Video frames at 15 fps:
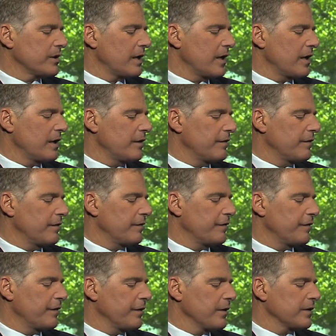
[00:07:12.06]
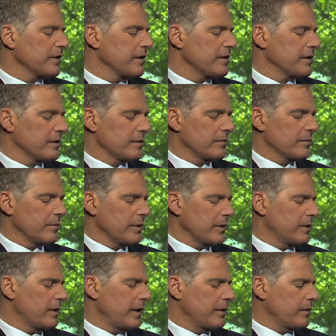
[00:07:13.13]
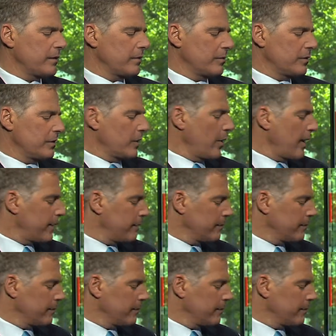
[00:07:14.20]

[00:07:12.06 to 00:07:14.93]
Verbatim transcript: and mm -hmm. fearlessness. Yeah, team Go ahead.